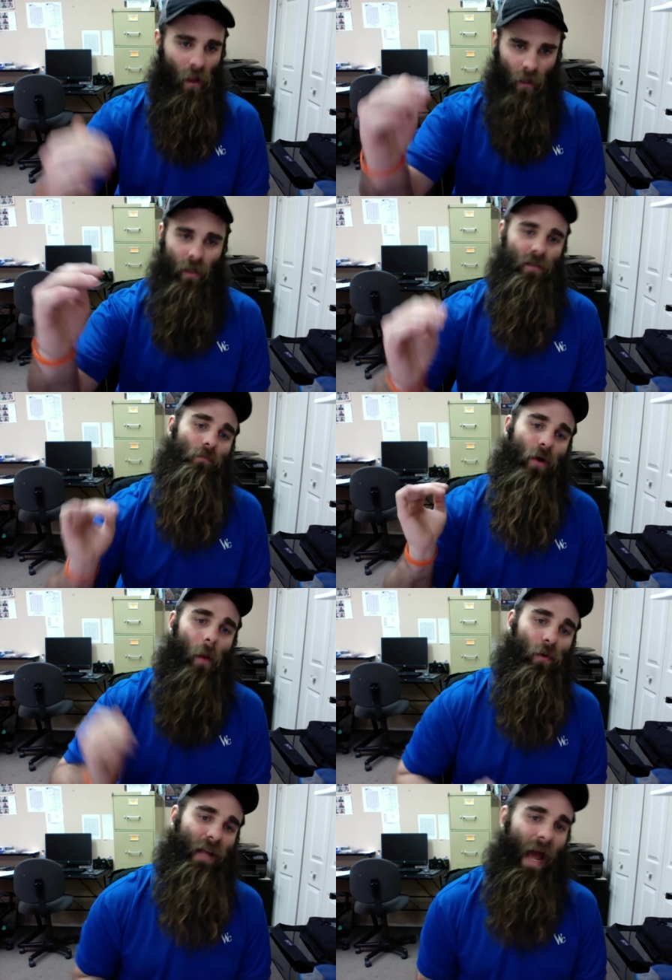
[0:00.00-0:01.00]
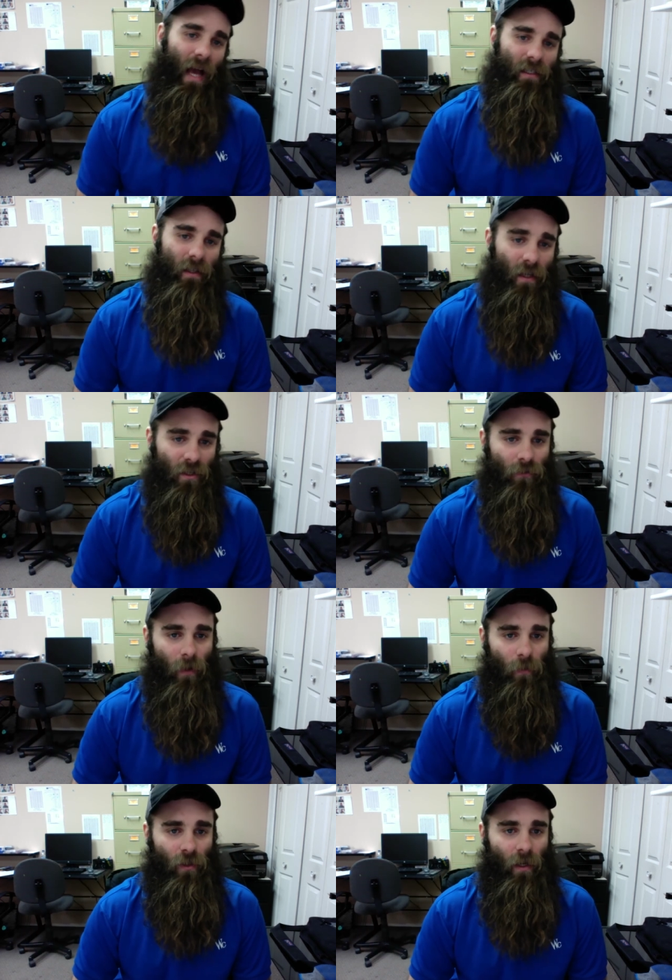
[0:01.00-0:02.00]
get some proper tags in the
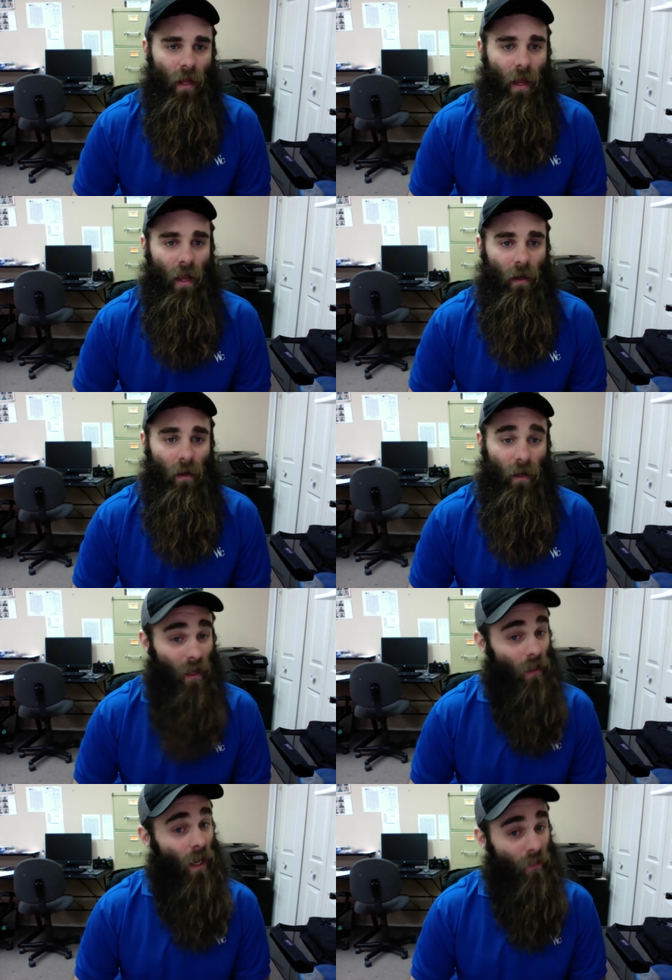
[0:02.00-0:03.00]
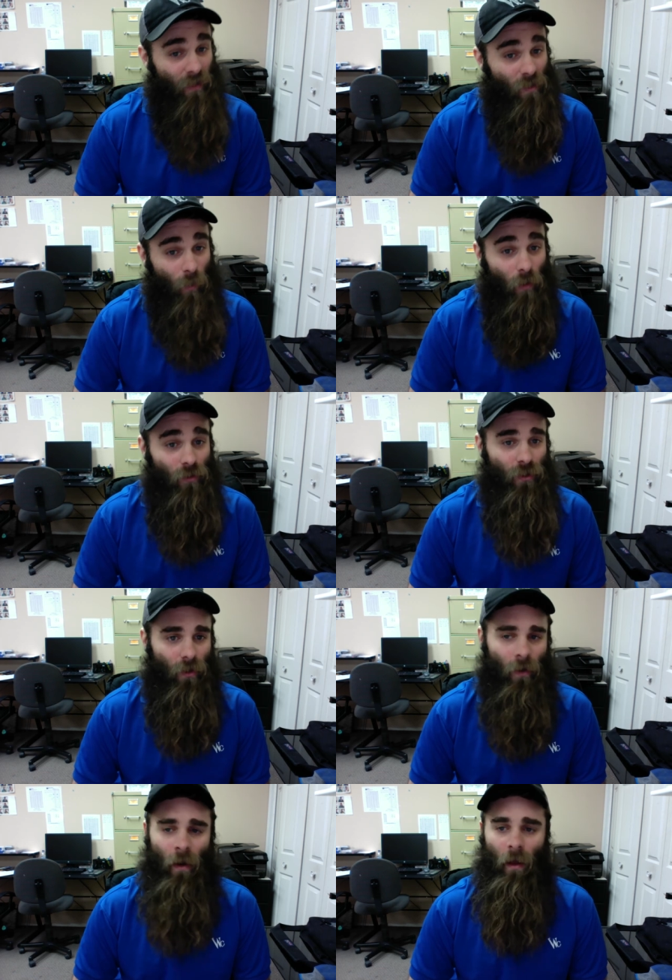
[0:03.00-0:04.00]
description, and get a lot of
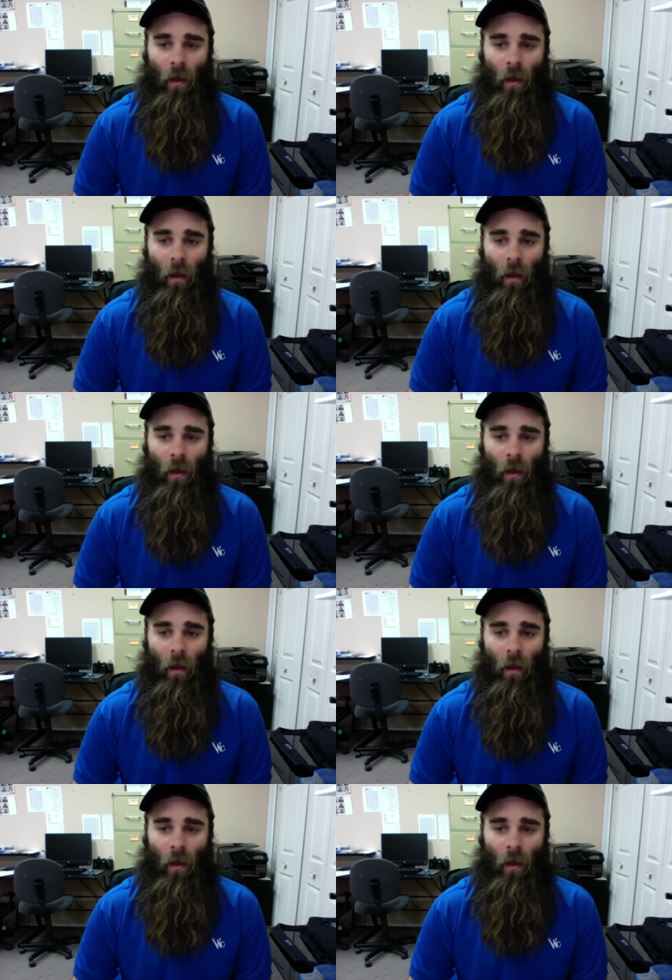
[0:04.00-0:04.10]
exposure,